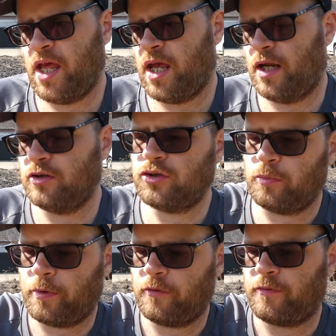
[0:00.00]
And there's
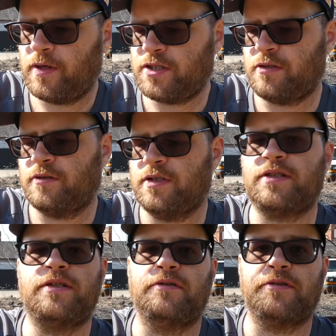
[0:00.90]
no perforation on this
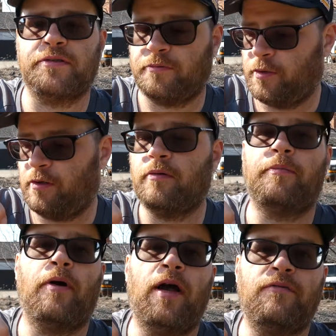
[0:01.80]
seal, so we're gonna
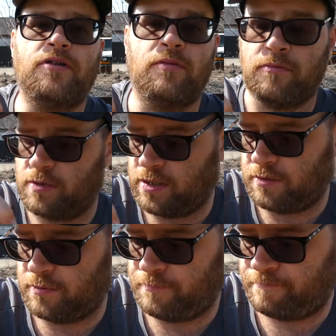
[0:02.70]
probably have trouble with this one.